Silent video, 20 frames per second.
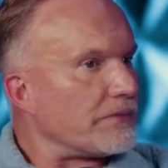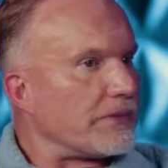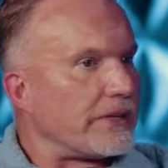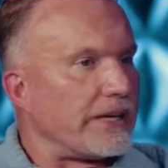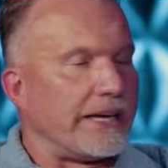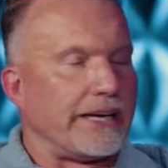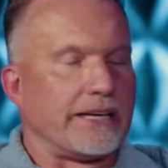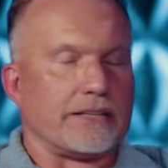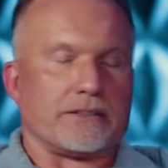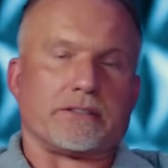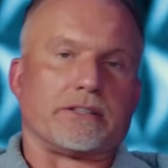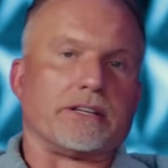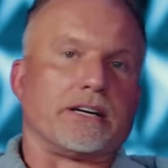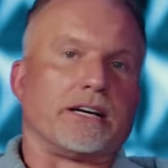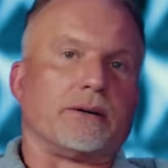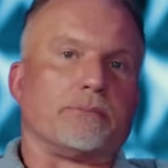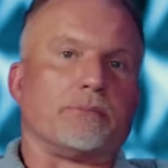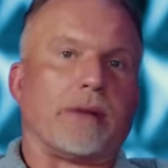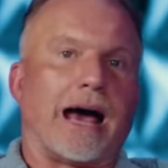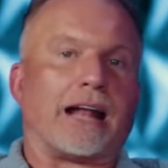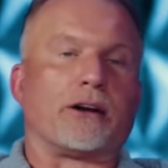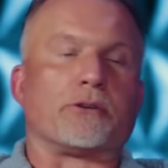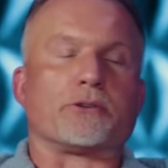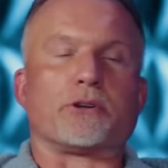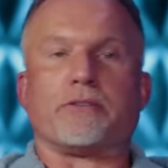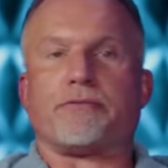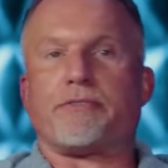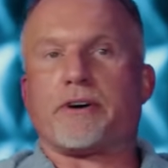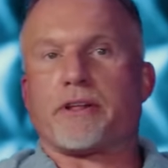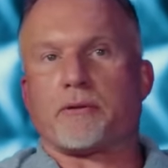And um, I don't know
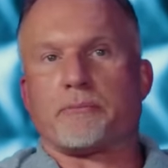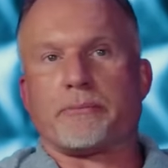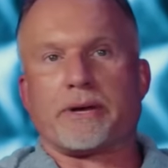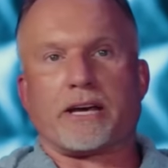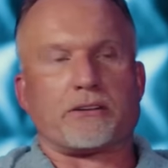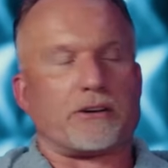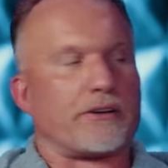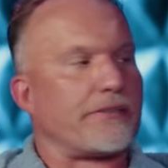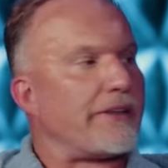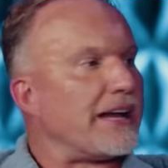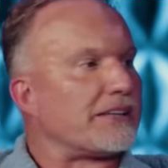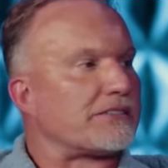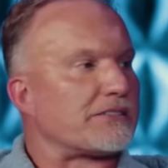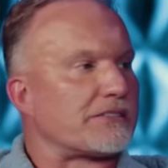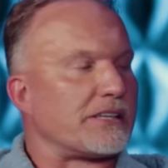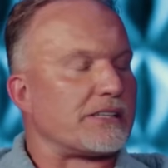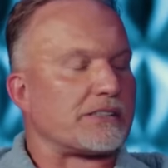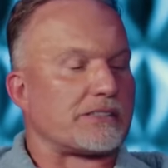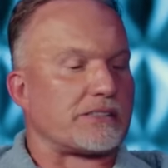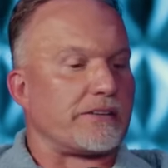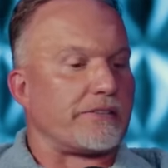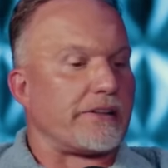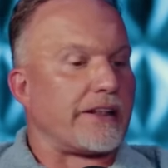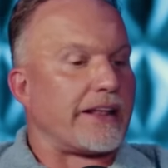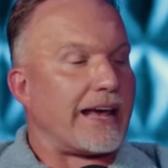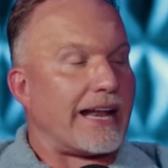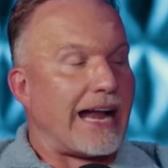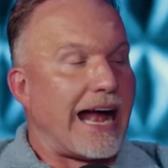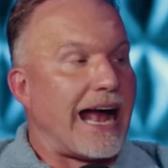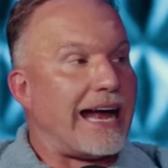if other men are that sensitive to
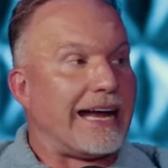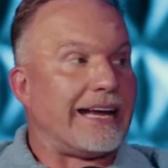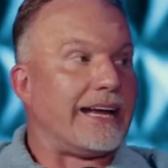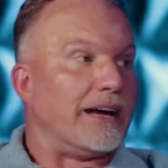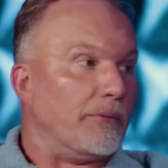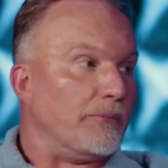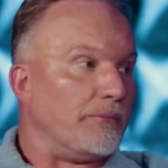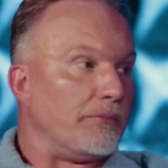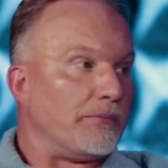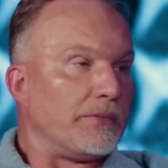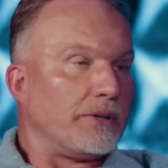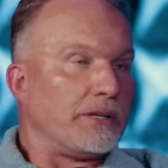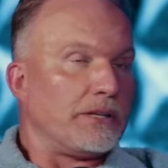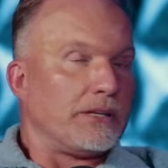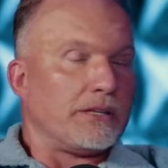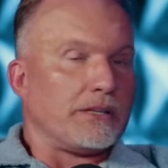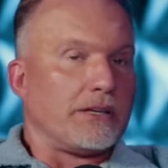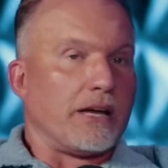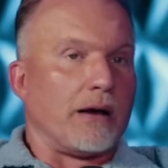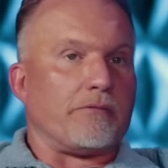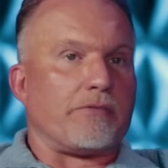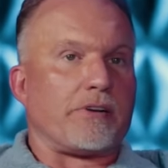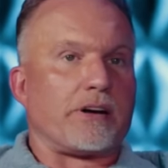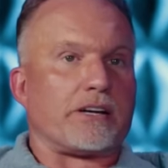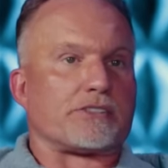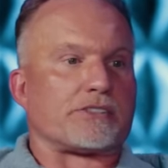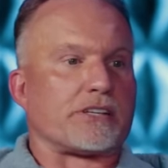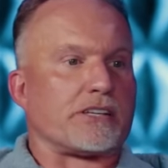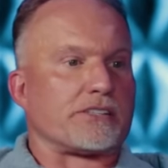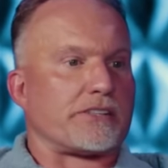that. I am. I'm very
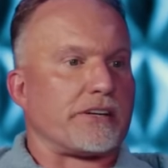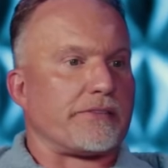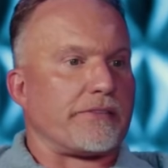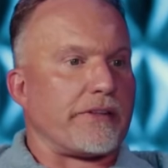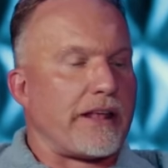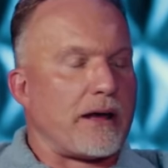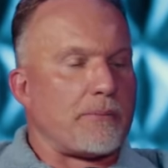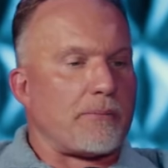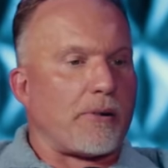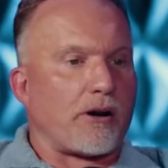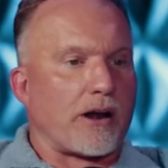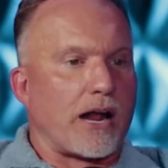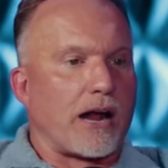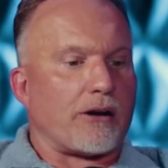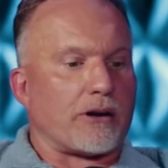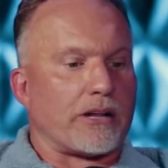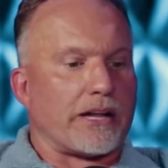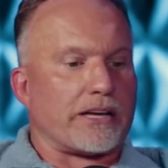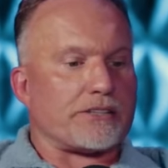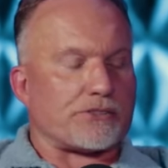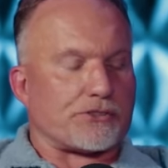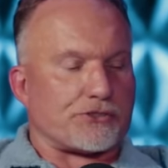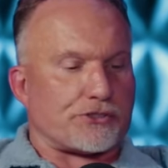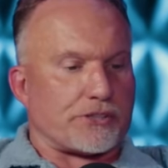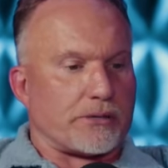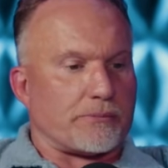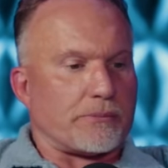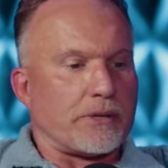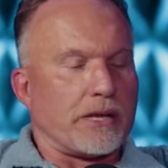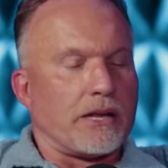sensitive to that part of our
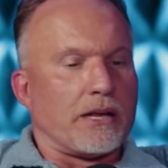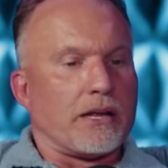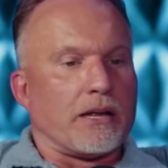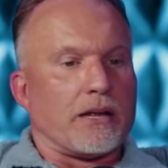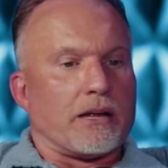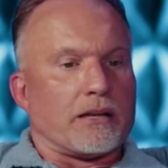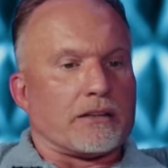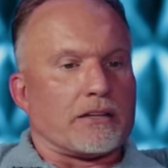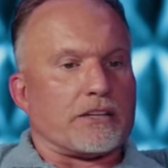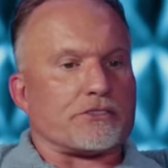relationship. And I'm let's